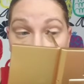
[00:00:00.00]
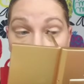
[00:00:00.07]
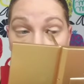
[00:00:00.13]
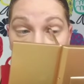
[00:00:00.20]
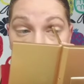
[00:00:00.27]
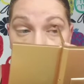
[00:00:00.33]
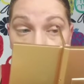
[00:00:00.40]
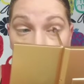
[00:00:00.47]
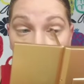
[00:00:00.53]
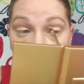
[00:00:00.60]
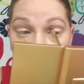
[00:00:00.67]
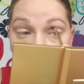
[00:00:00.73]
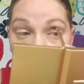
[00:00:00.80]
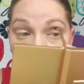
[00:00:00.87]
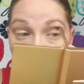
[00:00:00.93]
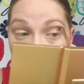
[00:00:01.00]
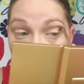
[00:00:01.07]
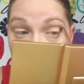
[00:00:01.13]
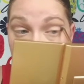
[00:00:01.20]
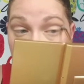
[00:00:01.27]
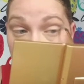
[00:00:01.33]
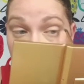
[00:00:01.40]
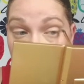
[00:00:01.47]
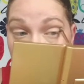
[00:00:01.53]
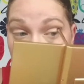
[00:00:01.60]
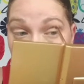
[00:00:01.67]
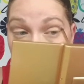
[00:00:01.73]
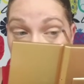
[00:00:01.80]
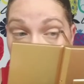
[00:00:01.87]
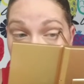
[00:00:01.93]
on the other shade
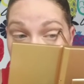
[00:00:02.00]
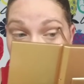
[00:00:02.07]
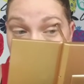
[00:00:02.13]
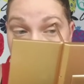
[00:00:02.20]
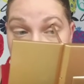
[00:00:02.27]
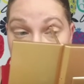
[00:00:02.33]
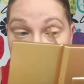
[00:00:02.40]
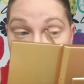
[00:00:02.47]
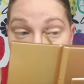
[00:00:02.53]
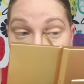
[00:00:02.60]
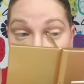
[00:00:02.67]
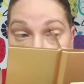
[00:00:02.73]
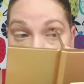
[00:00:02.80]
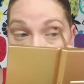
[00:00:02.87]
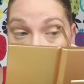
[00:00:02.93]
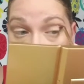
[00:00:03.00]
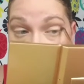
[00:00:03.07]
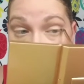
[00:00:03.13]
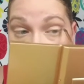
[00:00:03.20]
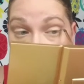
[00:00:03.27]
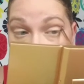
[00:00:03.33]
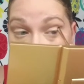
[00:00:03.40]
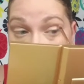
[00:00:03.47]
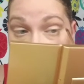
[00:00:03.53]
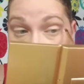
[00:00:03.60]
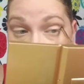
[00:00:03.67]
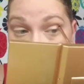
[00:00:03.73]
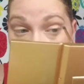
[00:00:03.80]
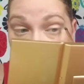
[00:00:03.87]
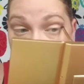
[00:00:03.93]
on my lid with my
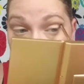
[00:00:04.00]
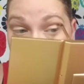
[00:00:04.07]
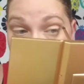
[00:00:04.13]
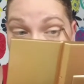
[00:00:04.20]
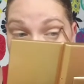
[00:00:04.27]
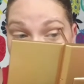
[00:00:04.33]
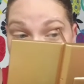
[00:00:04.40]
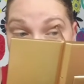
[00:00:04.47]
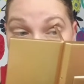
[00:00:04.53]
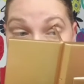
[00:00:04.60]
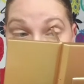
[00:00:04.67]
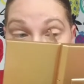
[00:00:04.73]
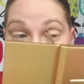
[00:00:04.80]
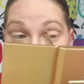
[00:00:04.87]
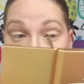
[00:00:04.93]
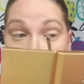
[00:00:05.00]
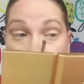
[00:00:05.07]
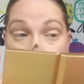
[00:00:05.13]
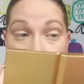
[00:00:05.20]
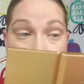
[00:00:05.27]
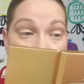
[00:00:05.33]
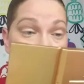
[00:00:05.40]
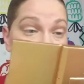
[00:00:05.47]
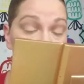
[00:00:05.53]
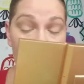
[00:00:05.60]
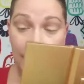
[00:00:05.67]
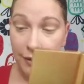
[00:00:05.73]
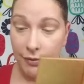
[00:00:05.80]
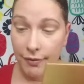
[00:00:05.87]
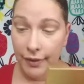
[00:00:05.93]
finger and see if
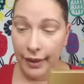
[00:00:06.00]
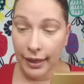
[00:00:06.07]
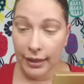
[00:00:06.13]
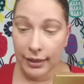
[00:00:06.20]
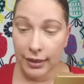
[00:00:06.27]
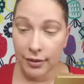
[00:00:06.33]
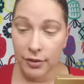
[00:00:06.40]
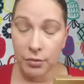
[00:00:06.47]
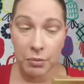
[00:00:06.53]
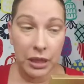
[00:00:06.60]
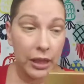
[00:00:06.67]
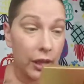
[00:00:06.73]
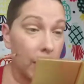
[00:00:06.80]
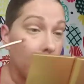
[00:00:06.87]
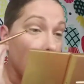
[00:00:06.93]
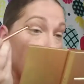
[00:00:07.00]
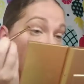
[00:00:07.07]
that gives me a